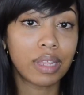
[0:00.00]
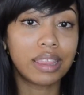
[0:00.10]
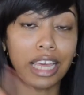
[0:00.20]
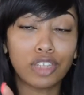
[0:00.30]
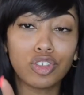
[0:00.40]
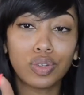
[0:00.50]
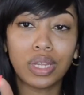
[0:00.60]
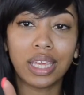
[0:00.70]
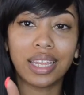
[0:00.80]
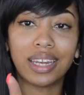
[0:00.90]
thanks for
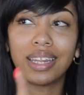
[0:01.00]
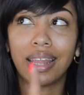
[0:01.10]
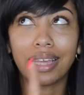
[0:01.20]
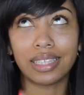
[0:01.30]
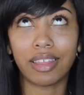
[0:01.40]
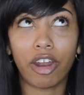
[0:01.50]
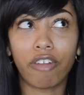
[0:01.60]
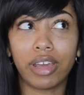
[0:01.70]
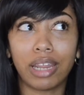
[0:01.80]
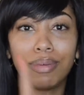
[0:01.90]
tuning in. I said that
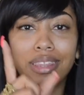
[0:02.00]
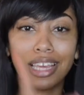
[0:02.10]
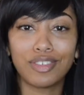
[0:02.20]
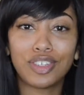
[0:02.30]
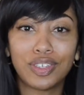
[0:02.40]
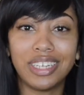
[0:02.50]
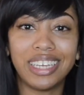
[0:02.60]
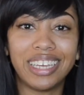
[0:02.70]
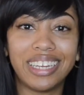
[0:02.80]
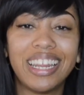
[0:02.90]
already, but thanks for
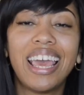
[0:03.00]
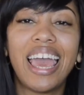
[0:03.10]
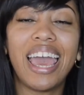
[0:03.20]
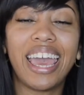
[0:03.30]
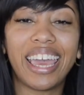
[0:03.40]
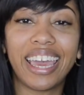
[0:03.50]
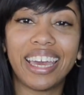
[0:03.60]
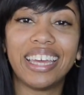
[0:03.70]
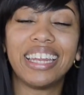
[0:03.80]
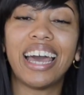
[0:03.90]
tuning in,
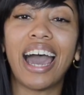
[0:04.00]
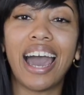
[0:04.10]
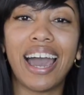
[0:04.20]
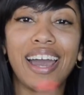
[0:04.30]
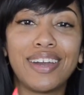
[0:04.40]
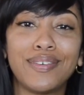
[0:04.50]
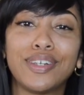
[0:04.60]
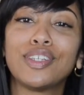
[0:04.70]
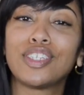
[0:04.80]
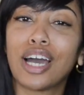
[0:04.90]
and I
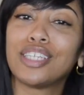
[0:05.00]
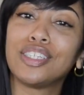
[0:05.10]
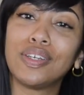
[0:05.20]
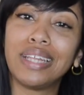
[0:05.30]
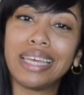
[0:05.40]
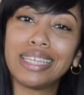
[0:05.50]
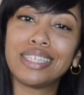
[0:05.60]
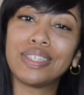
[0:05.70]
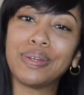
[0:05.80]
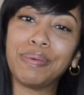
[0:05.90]
will talk to you ladies
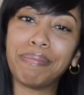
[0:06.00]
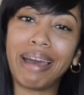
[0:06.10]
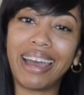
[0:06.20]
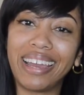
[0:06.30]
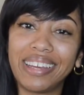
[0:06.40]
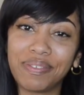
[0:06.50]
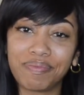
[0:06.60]
soon. Bye.